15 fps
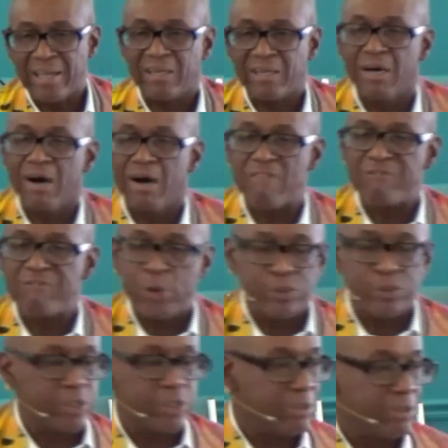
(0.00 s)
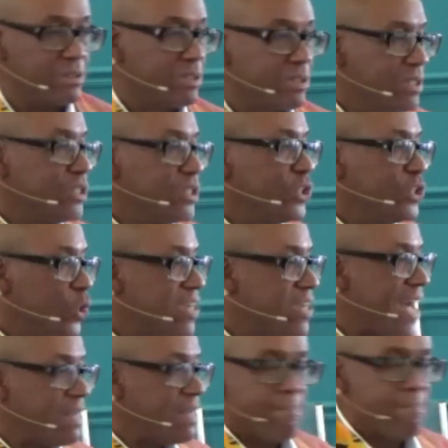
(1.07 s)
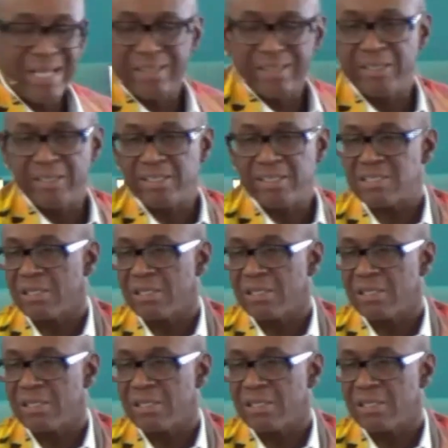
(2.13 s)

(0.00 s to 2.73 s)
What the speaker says: a future United Methodist